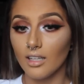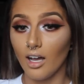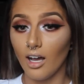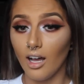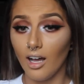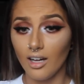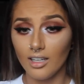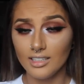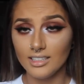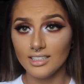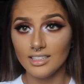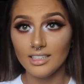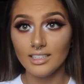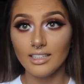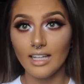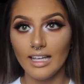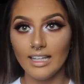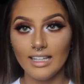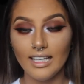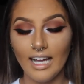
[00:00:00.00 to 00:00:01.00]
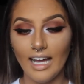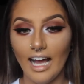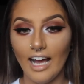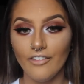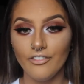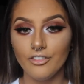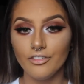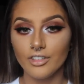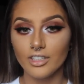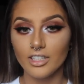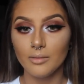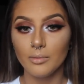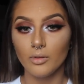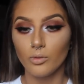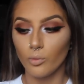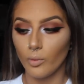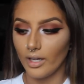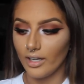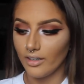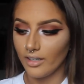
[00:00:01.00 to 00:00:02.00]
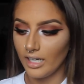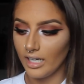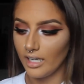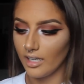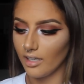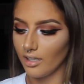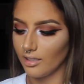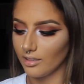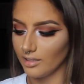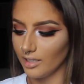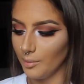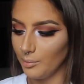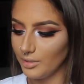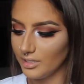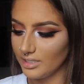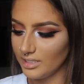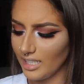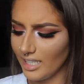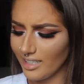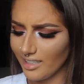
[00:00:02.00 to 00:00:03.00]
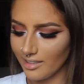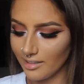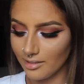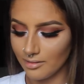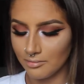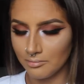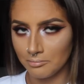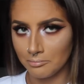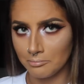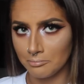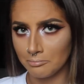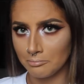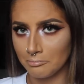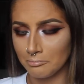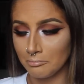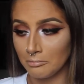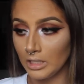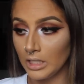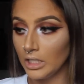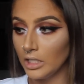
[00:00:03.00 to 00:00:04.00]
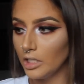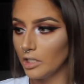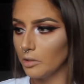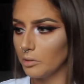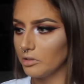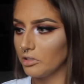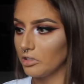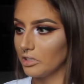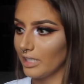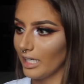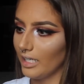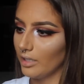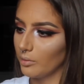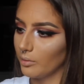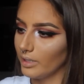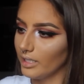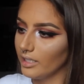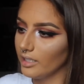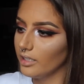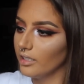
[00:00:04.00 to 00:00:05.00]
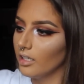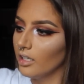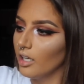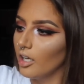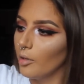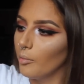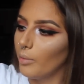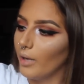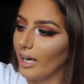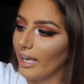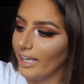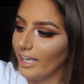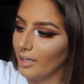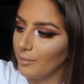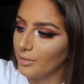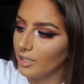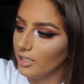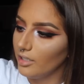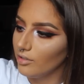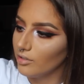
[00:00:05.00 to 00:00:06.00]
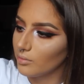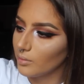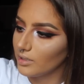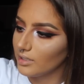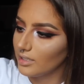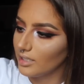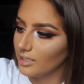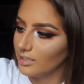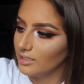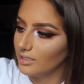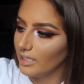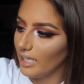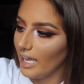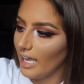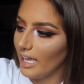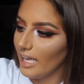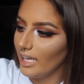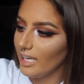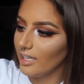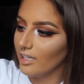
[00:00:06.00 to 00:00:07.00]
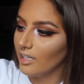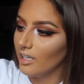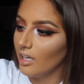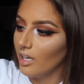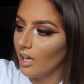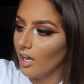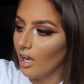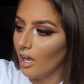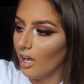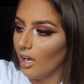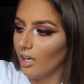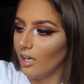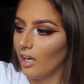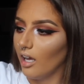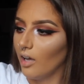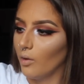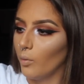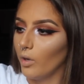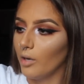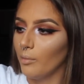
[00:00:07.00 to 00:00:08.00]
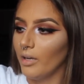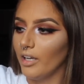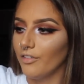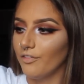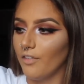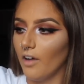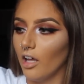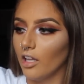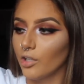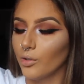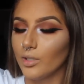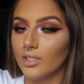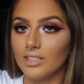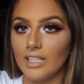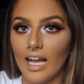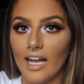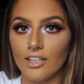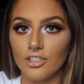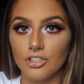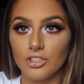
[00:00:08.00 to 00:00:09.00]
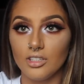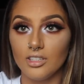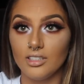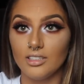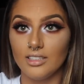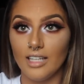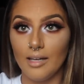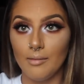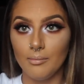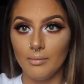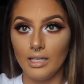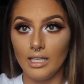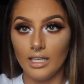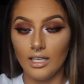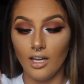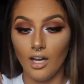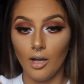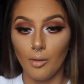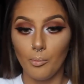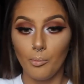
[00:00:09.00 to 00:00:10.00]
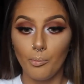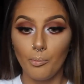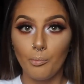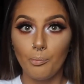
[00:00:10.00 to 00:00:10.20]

Honestly, lately I haven't really been wearing lipstick, which is kind of weird, but I am going to use one today. One of my followers actually sent me a